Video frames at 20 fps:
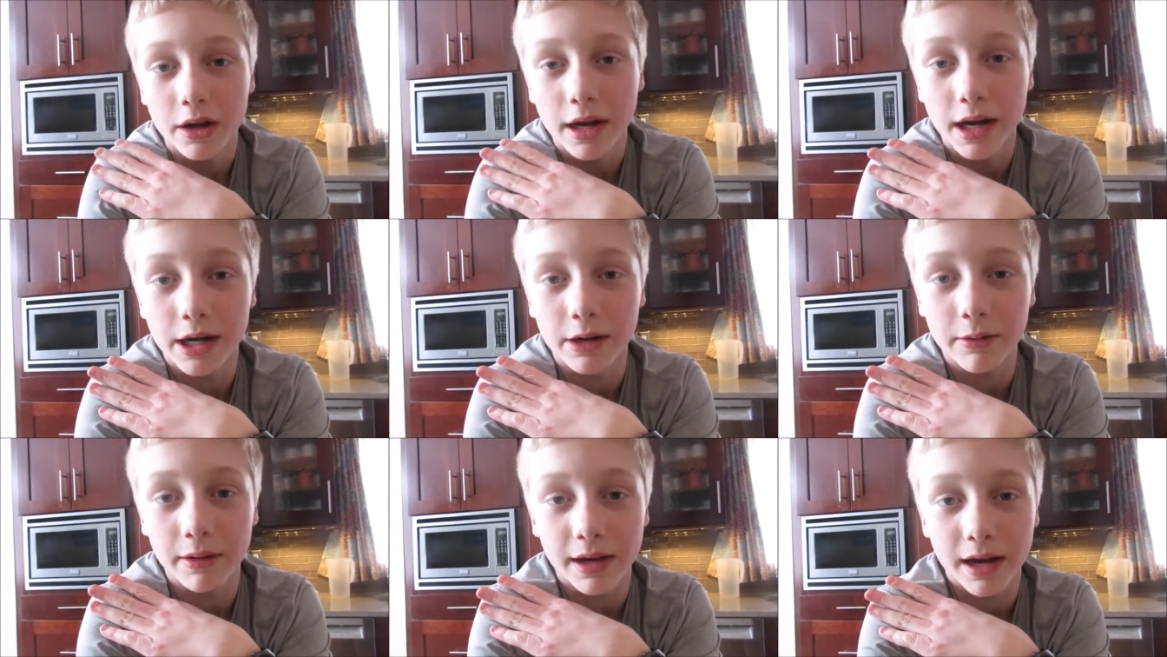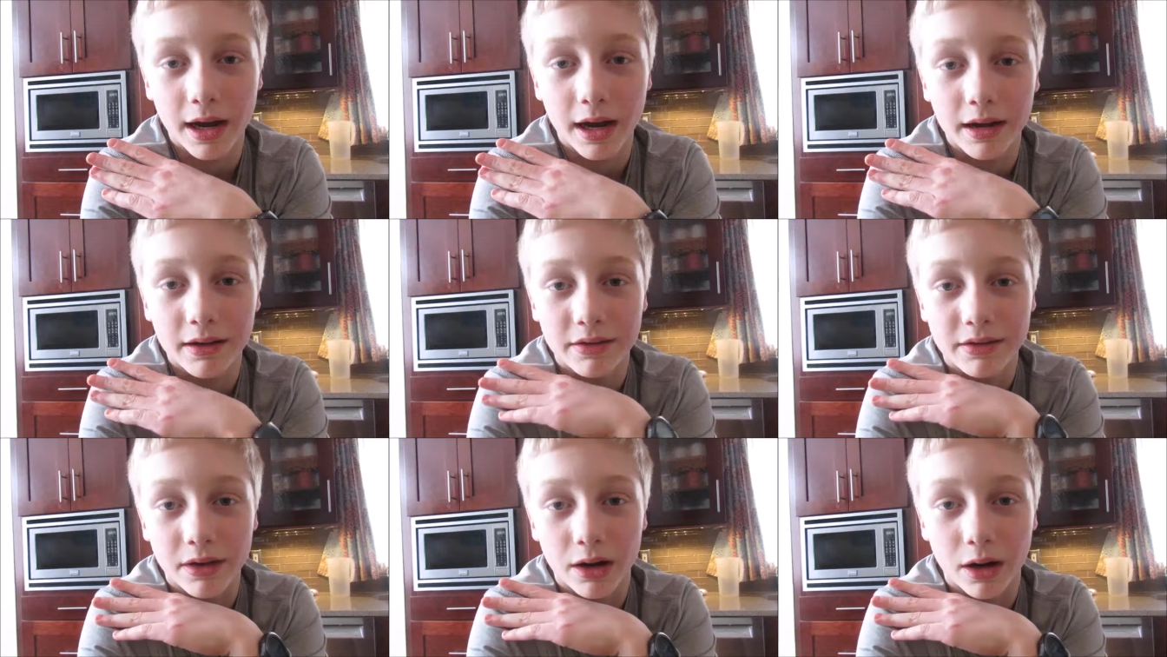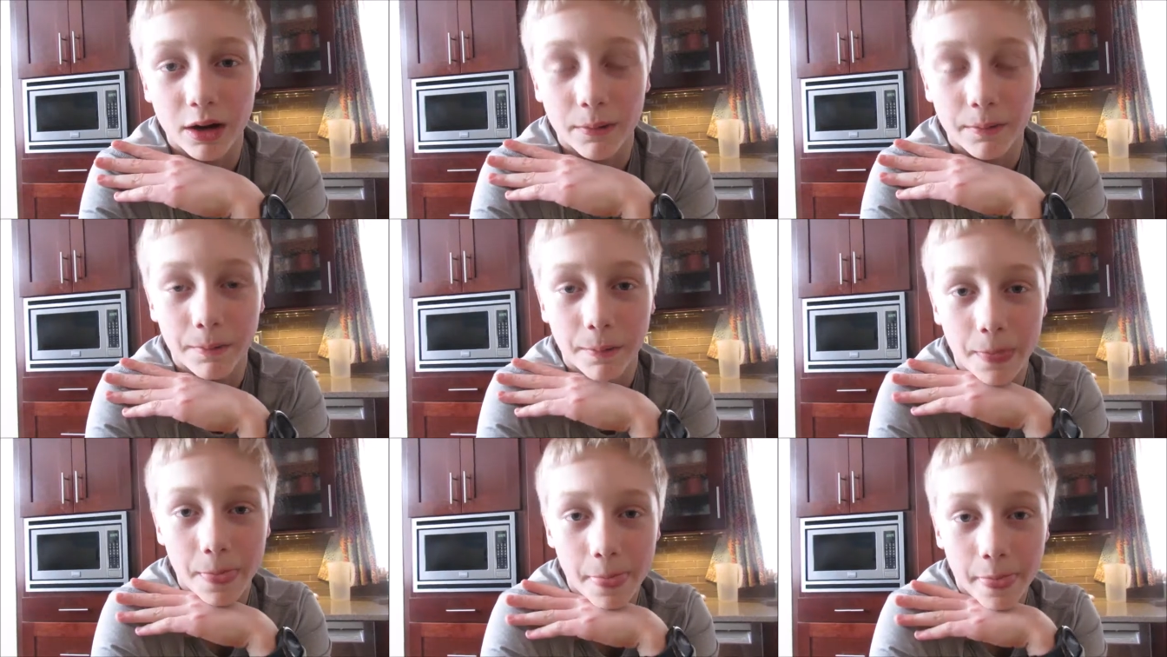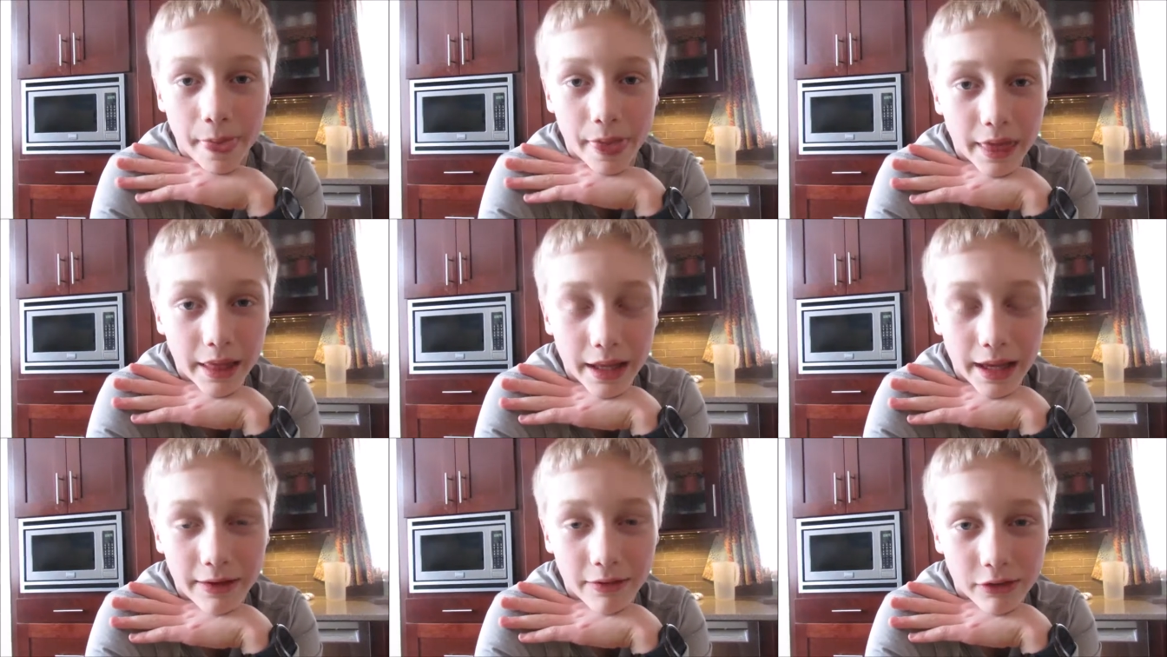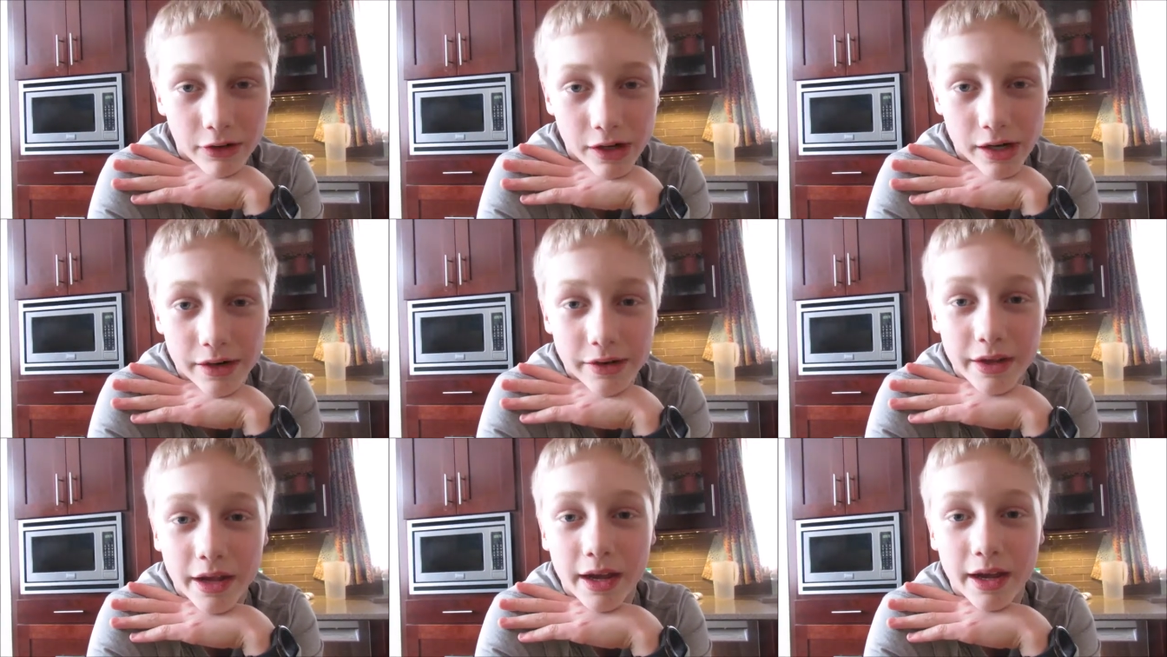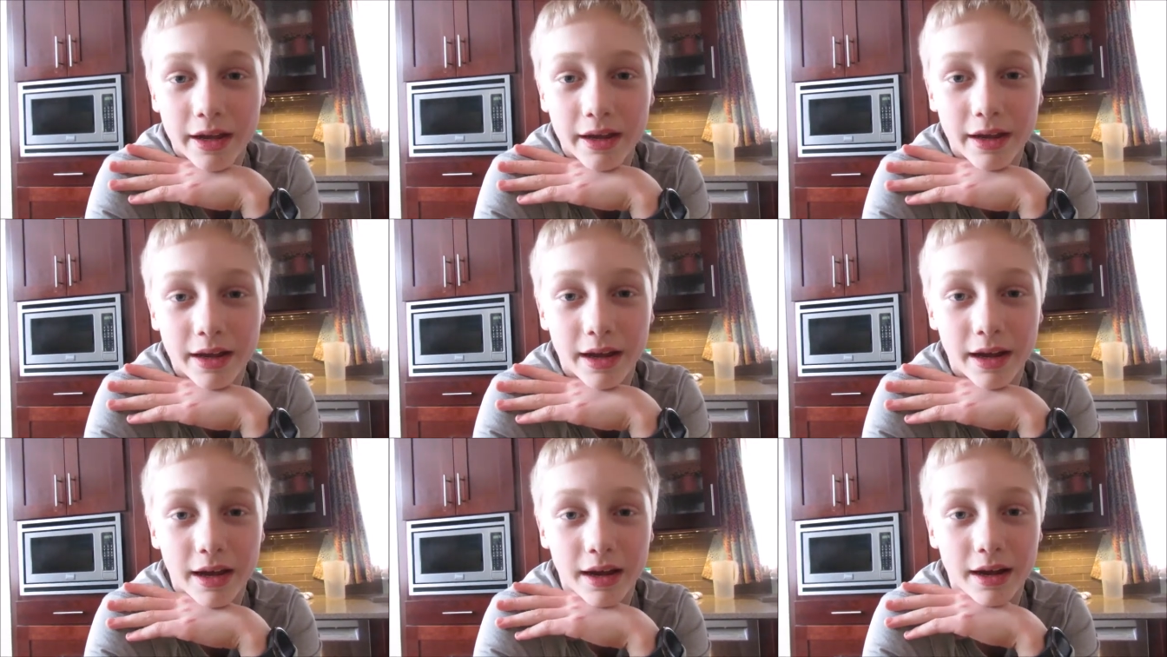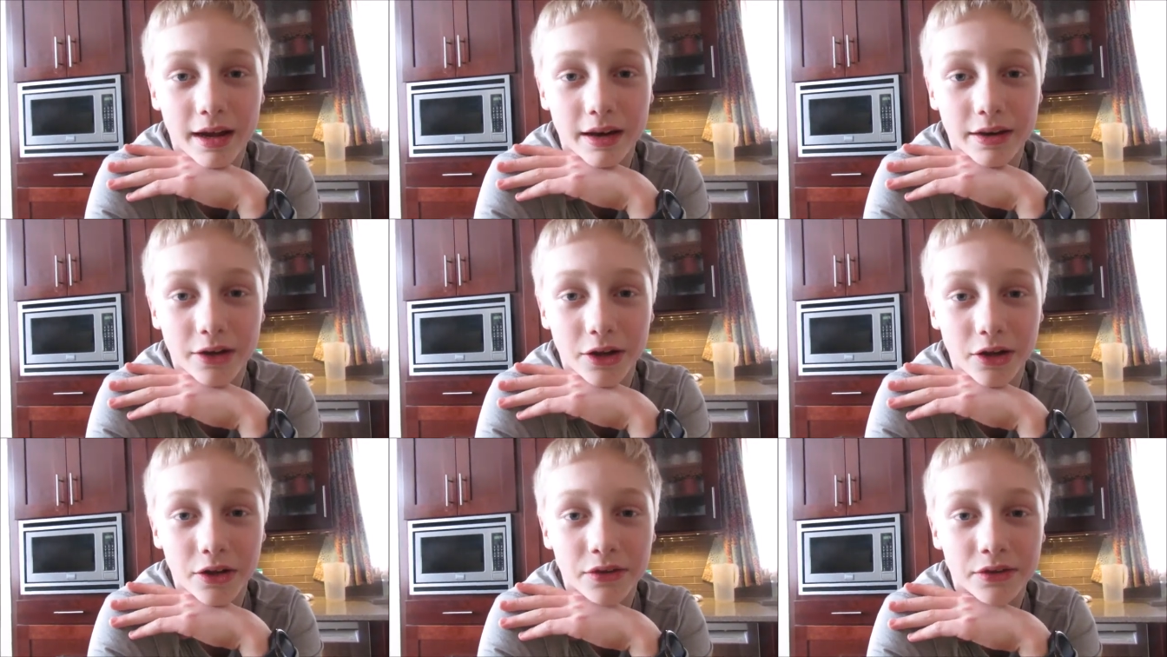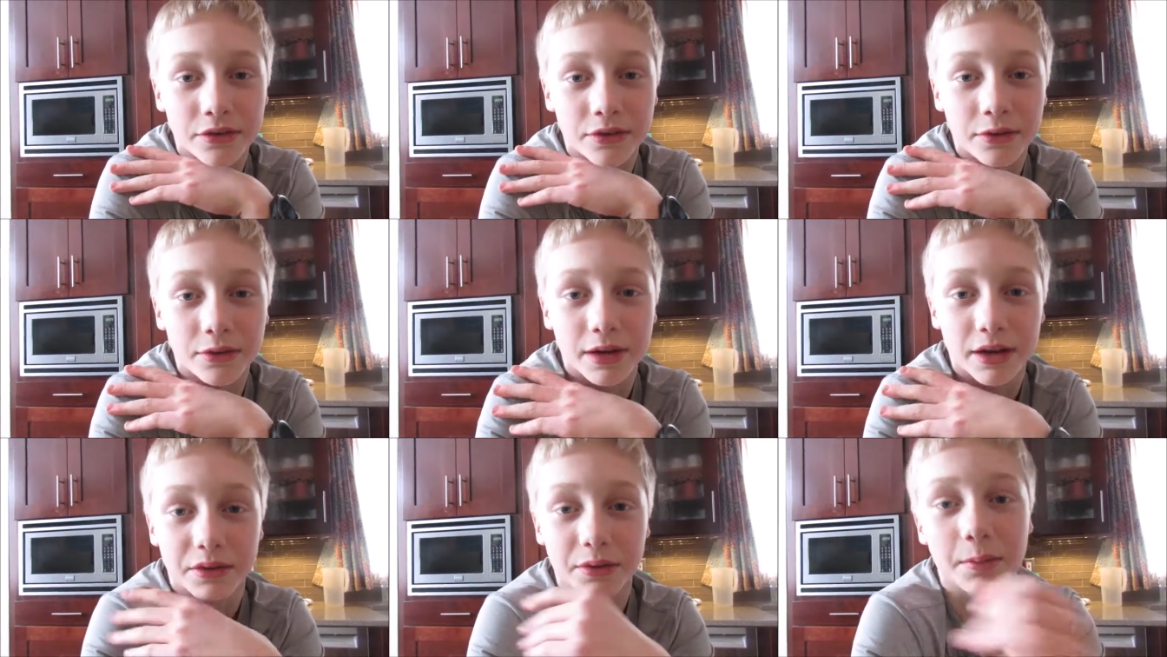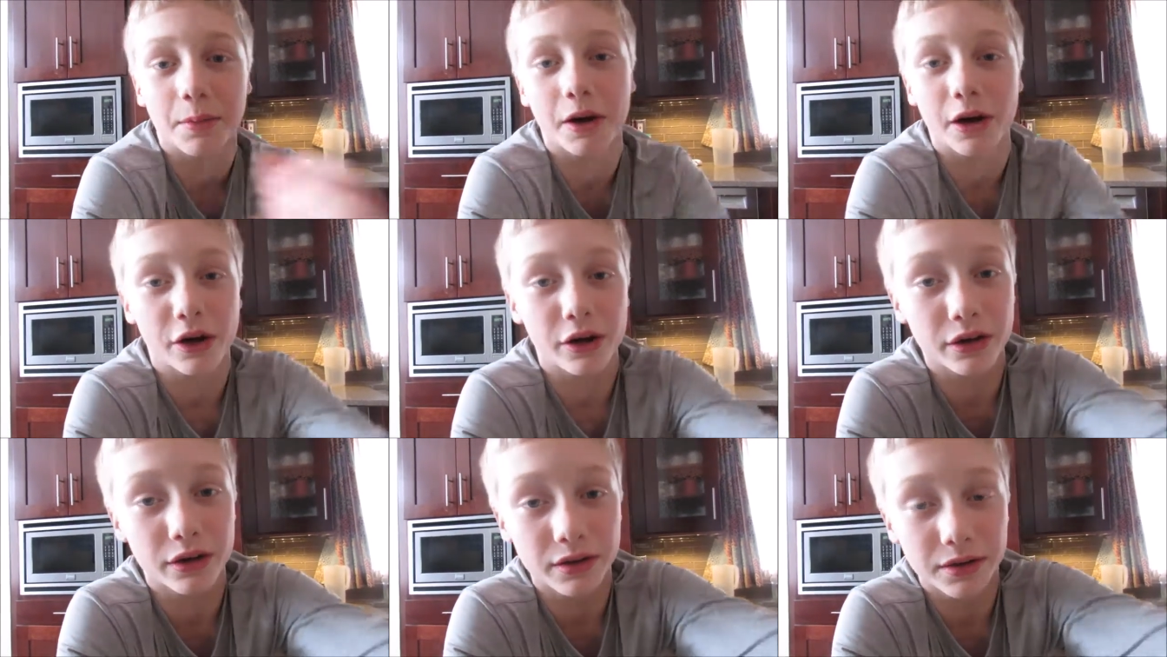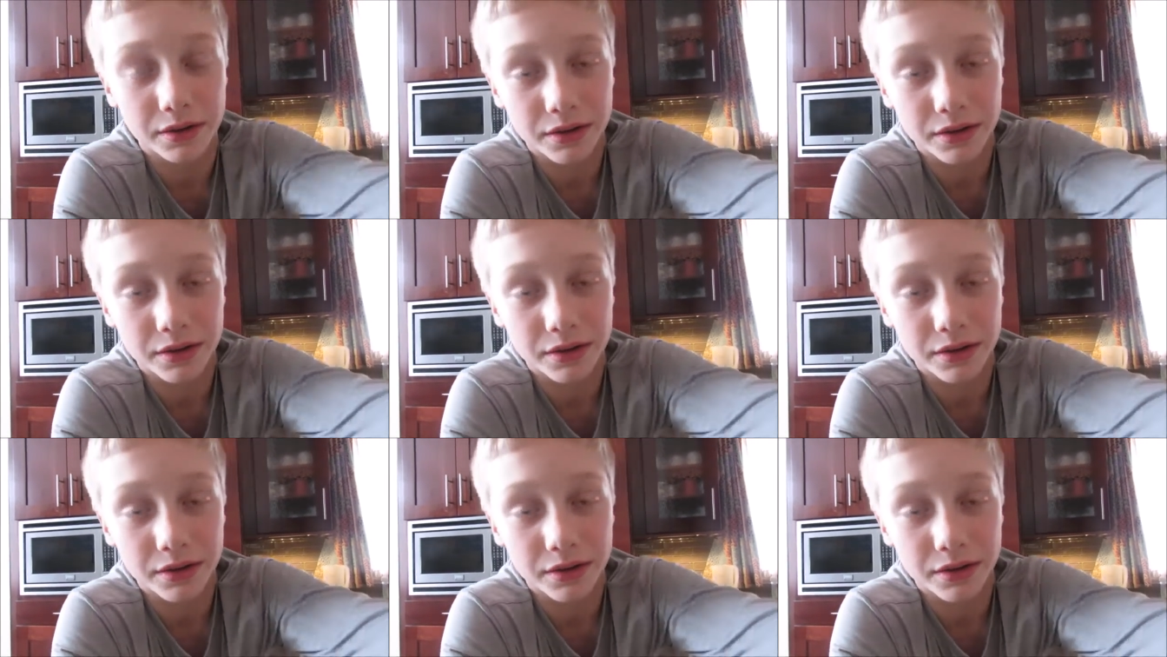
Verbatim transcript: anyway, guys, um, Have a great day, and I'll see you guys tomorrow.